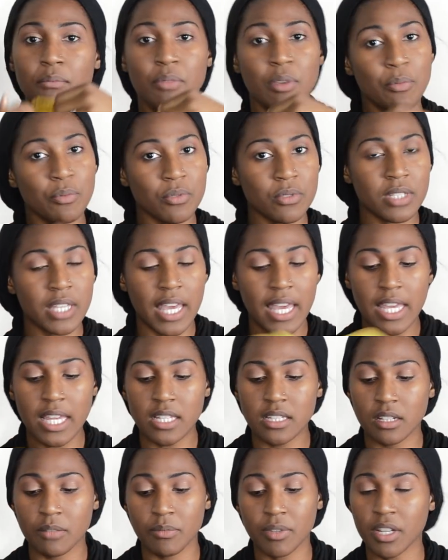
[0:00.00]
people's
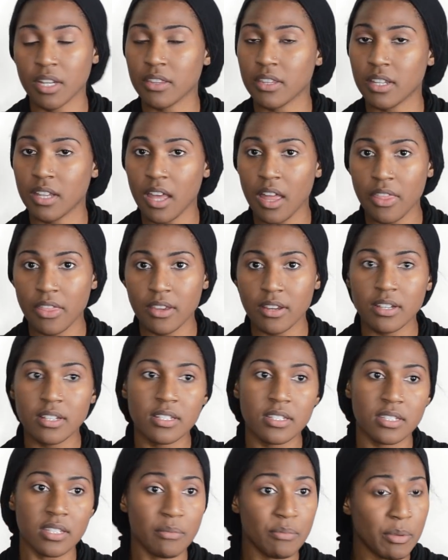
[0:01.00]
heads are bigger than
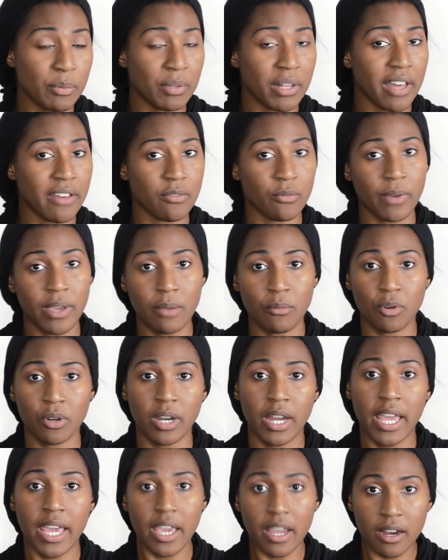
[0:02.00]
others. Some people have way
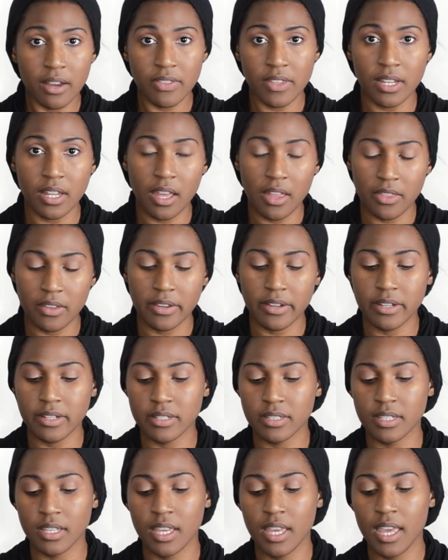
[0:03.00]
more hair than
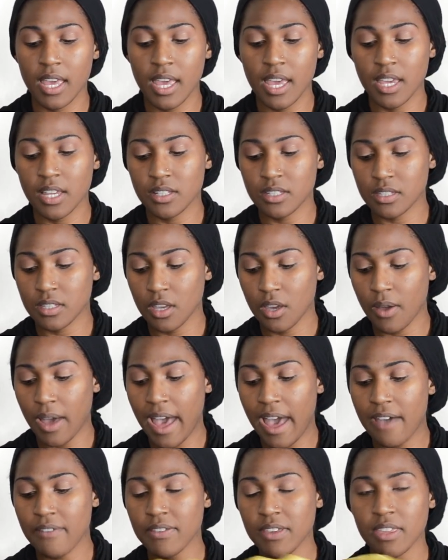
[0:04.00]
others. And so
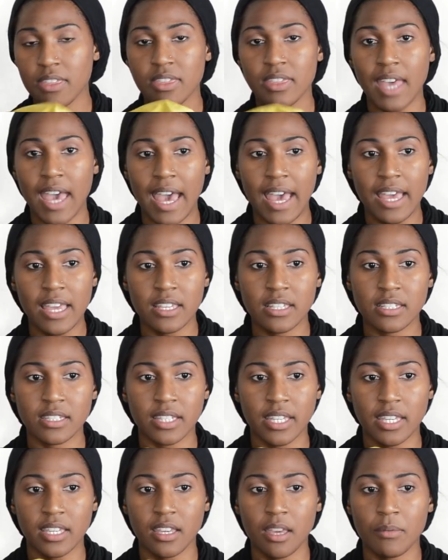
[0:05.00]
having that is
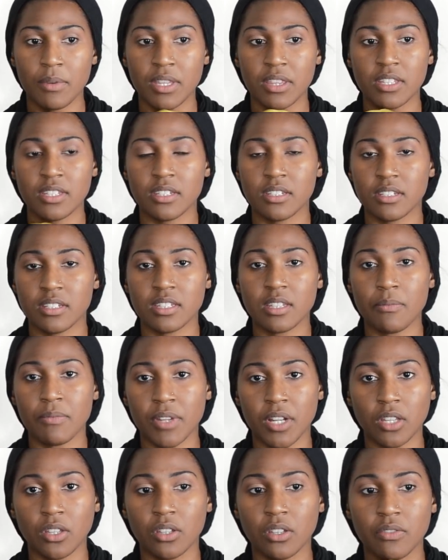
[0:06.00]
like, I mean, this is just
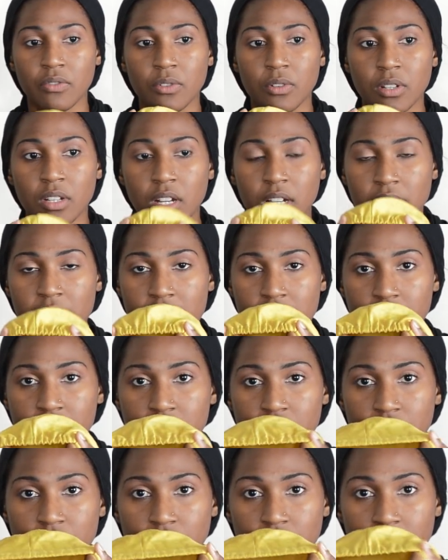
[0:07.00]
something to look for on any
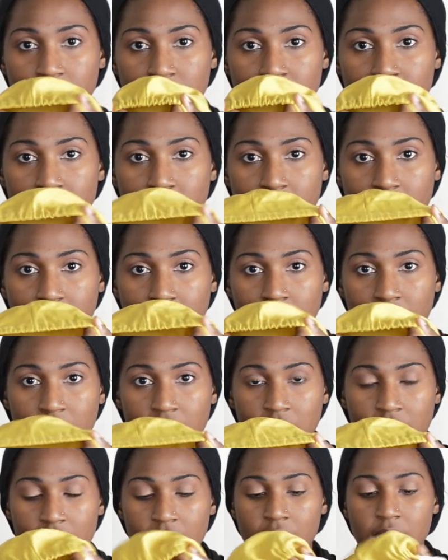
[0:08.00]
snood that you get,
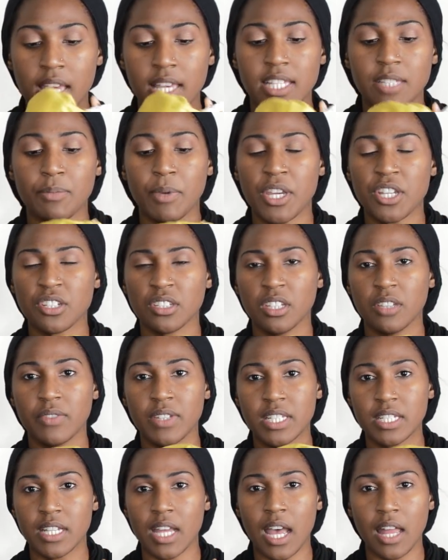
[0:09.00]
especially if
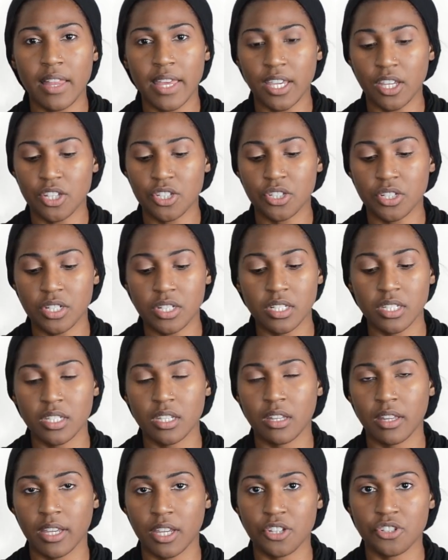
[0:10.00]
it's not like a jersey
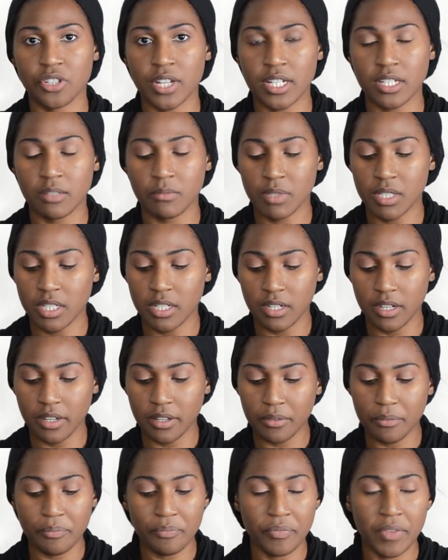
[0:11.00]
or like a stretchy
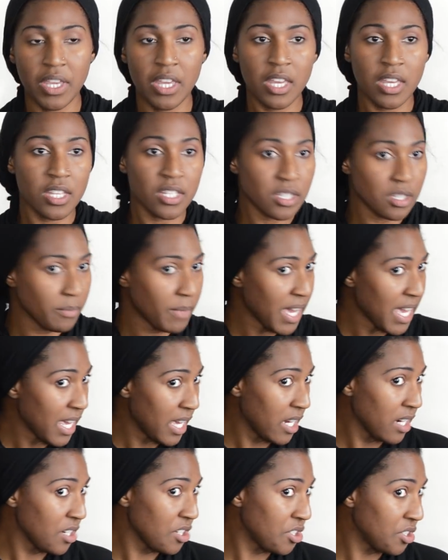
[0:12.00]
material. So my
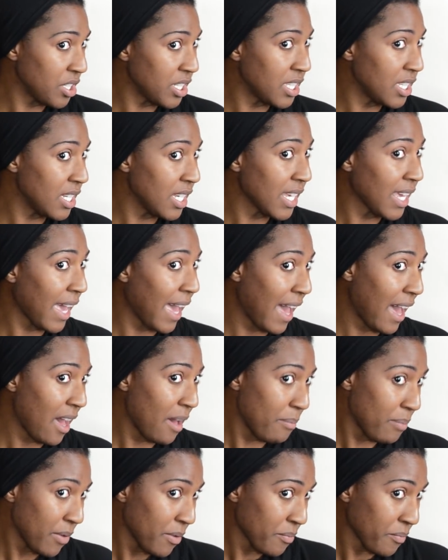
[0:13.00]
hair is just in a
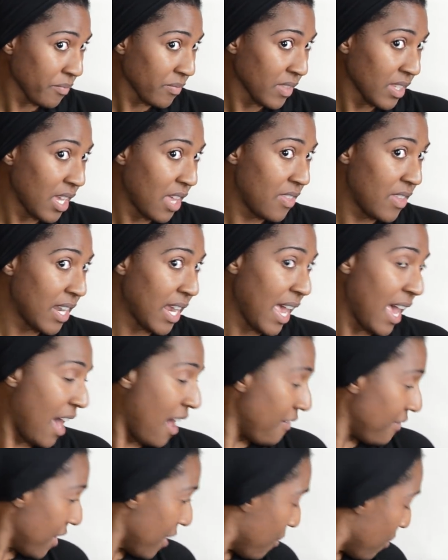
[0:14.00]
cap, and then I
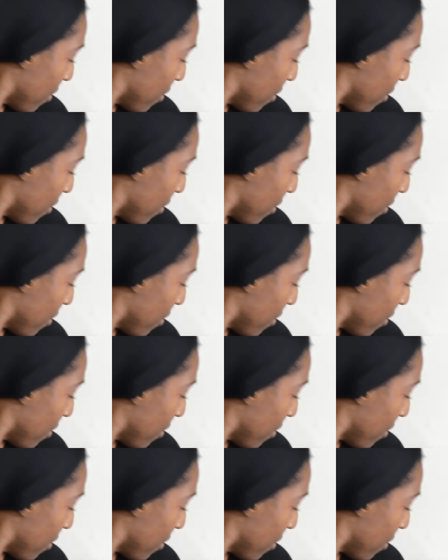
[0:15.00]
have like